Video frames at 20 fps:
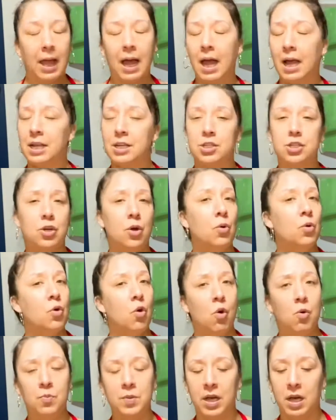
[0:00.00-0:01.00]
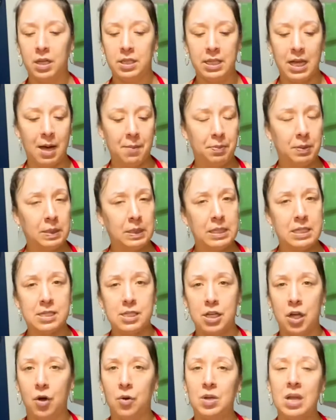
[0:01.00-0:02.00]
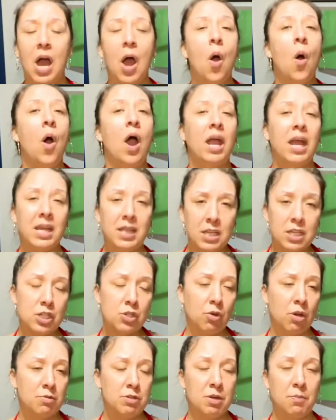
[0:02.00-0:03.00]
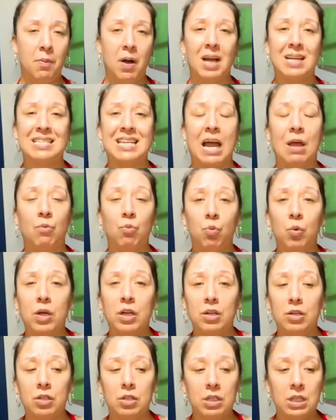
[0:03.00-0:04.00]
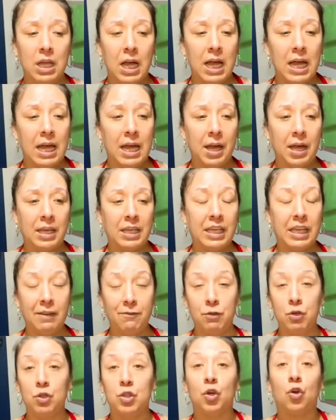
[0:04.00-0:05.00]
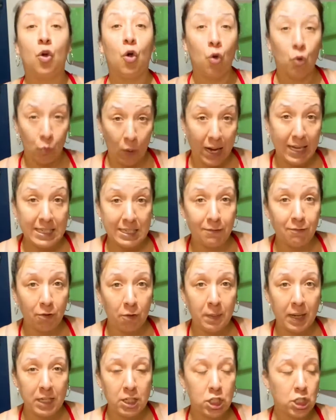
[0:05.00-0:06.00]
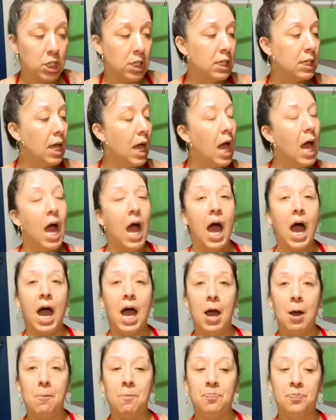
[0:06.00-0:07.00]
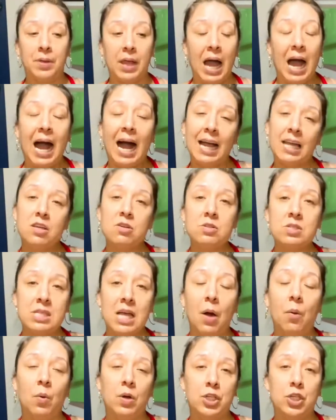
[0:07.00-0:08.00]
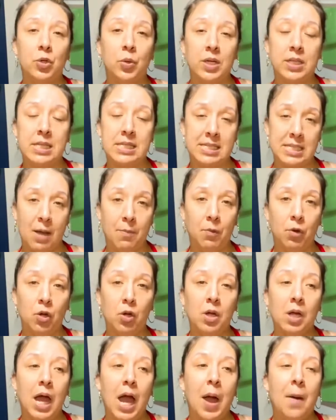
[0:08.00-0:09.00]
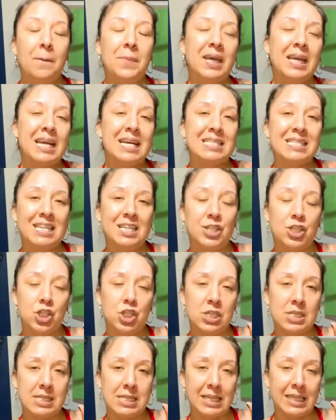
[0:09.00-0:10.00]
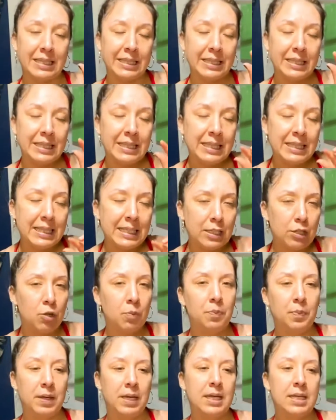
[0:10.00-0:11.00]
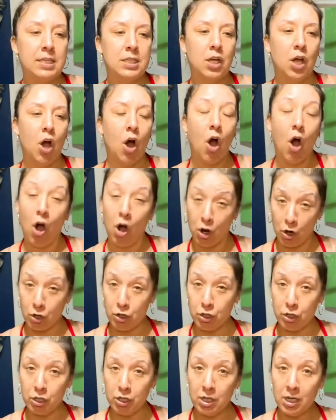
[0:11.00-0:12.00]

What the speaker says: and don't quote me on that, please don't. In the description box, I will give you the correct information. I use that one during the summer because it's just a little bit harder,